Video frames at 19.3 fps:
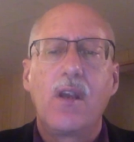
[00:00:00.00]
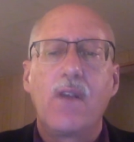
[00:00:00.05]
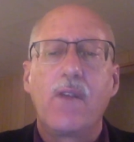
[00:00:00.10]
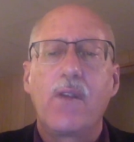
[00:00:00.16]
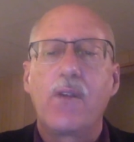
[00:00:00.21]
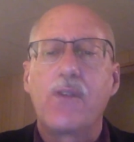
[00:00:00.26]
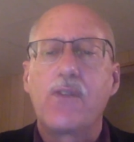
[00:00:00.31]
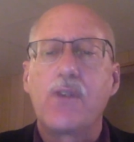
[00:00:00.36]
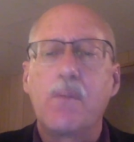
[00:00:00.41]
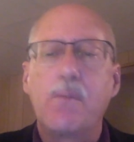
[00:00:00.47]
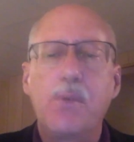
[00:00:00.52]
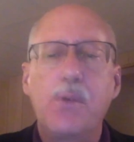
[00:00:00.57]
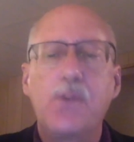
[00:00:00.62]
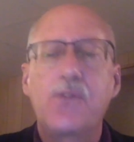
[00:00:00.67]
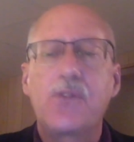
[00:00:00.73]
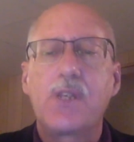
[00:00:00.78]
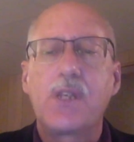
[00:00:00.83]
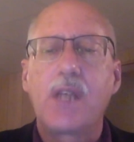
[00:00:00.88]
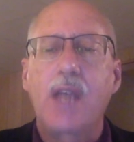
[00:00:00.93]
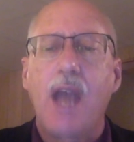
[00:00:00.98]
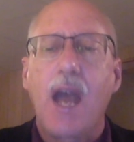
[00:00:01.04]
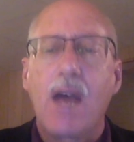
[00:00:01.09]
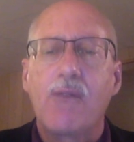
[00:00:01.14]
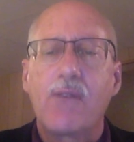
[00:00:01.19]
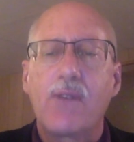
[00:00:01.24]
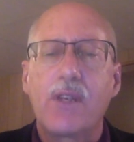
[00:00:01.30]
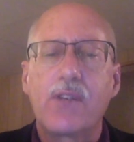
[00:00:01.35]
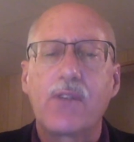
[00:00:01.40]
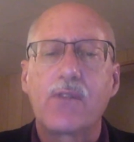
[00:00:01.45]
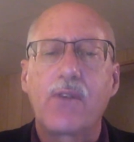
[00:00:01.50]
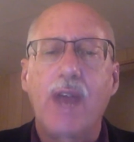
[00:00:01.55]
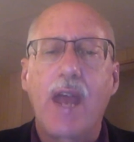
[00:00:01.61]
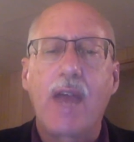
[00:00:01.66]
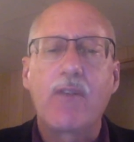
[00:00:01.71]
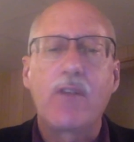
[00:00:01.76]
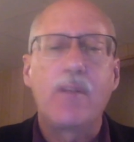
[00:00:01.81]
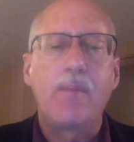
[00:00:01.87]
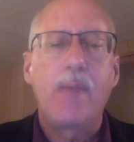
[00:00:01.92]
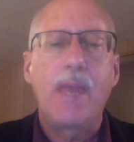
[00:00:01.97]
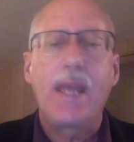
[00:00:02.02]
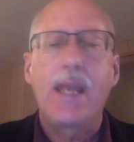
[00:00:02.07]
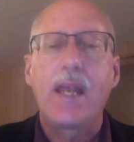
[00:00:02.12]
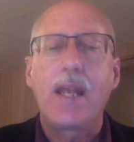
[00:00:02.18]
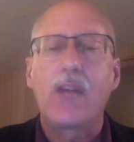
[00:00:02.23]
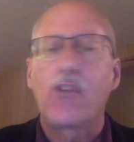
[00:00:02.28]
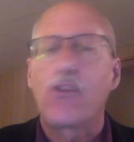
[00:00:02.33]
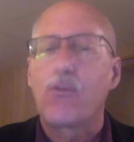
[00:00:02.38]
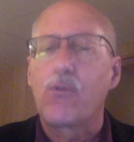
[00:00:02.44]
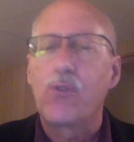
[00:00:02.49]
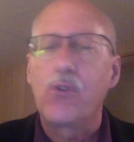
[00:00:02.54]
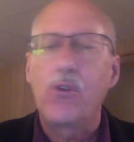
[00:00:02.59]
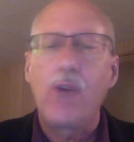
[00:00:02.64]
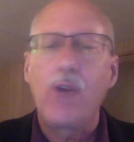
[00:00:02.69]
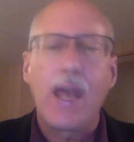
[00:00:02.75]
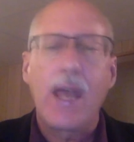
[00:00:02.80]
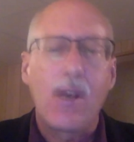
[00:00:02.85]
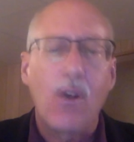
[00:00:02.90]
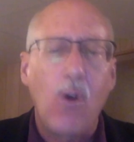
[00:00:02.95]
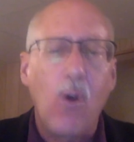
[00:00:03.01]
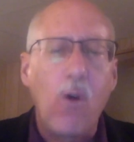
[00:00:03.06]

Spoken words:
there is a boost in confidence for having made it through and